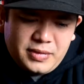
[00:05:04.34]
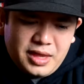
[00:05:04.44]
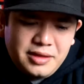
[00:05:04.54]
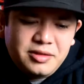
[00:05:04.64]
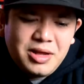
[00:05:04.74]

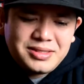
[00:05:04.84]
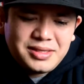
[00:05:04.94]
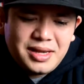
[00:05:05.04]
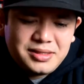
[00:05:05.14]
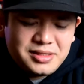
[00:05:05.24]
And that's
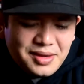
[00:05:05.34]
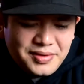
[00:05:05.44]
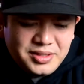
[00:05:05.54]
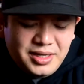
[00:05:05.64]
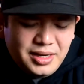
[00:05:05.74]
at
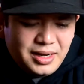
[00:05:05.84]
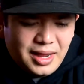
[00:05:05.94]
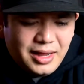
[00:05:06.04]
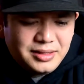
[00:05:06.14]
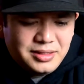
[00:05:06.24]
17 and
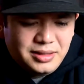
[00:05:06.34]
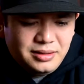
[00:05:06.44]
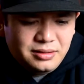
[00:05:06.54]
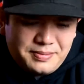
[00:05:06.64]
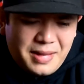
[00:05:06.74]

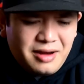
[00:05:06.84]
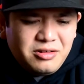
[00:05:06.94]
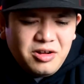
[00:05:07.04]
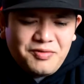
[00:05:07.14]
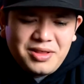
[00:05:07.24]
18. I don't
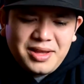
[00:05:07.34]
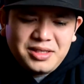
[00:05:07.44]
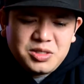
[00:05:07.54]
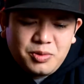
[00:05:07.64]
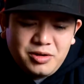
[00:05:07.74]
know if I like
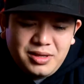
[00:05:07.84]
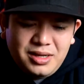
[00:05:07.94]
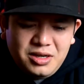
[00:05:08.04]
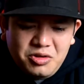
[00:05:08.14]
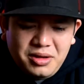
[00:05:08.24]
this more than the
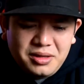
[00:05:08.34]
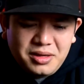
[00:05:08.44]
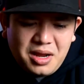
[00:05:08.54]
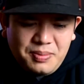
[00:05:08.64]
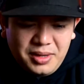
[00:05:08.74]
New England
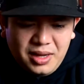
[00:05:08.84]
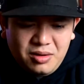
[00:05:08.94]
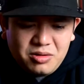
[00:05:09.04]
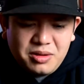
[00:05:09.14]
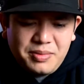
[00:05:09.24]
IPA
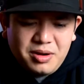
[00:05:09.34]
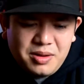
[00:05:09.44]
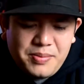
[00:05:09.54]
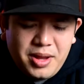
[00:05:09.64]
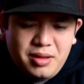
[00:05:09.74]
or the
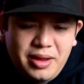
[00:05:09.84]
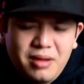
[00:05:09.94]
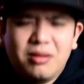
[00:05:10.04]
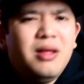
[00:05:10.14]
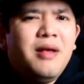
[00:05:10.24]
American Pale
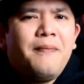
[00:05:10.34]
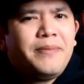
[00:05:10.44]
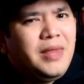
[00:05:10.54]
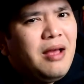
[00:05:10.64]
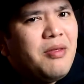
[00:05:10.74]
Ale.
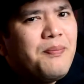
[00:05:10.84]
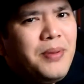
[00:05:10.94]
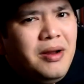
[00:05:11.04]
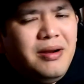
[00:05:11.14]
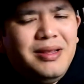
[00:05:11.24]
Now the
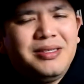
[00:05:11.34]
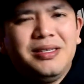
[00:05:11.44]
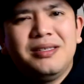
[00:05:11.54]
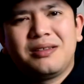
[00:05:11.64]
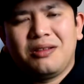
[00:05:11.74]
bitterness
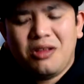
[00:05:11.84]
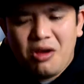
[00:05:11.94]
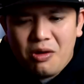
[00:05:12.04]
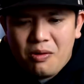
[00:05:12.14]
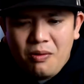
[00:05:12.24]
is
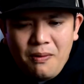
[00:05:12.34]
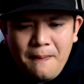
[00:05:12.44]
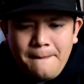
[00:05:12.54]
low,